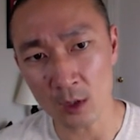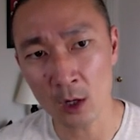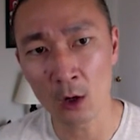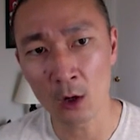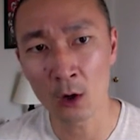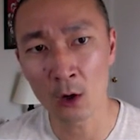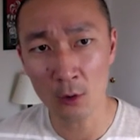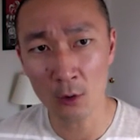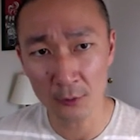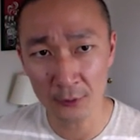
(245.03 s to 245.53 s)

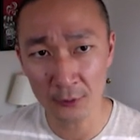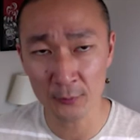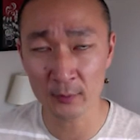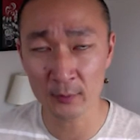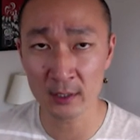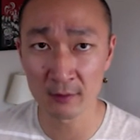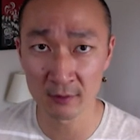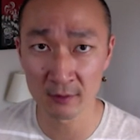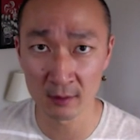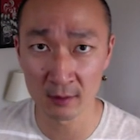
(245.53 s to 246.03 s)
All three
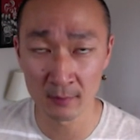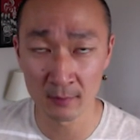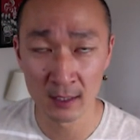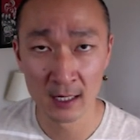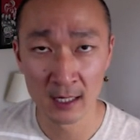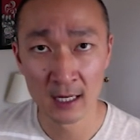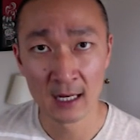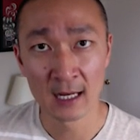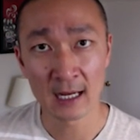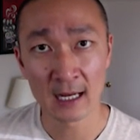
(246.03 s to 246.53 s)
of them
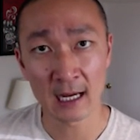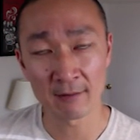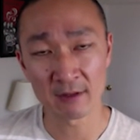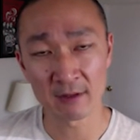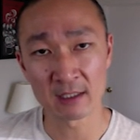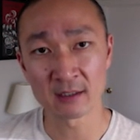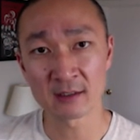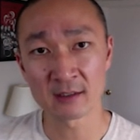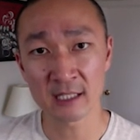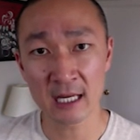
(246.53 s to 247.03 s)
have the
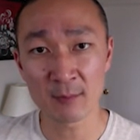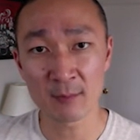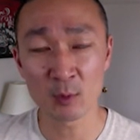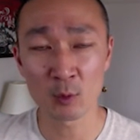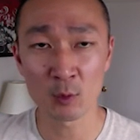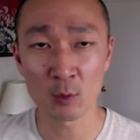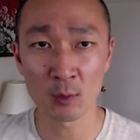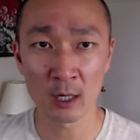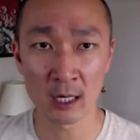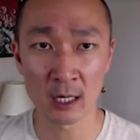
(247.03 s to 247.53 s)
same
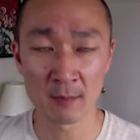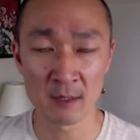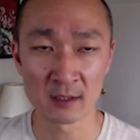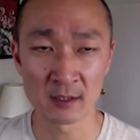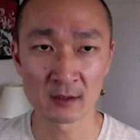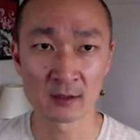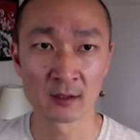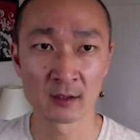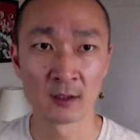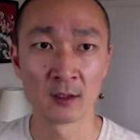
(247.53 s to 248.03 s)

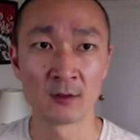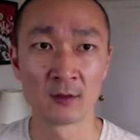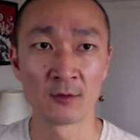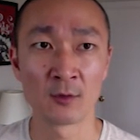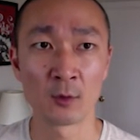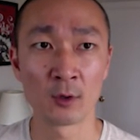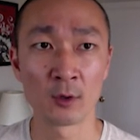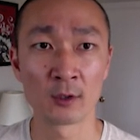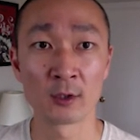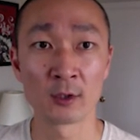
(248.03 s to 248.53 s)
requirements
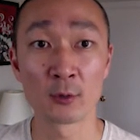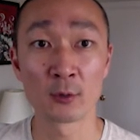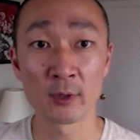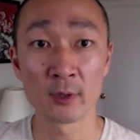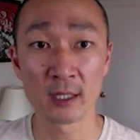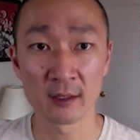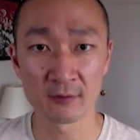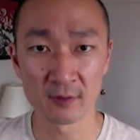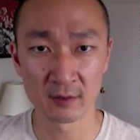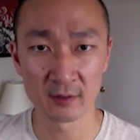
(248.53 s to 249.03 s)
for degree
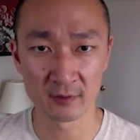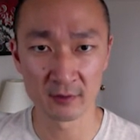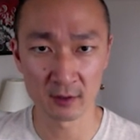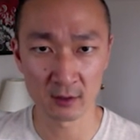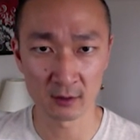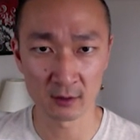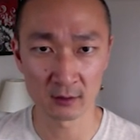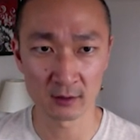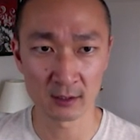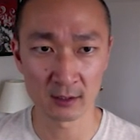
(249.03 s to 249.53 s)
of
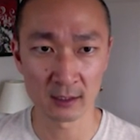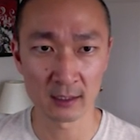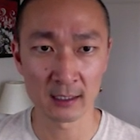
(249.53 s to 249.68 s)
difficulty,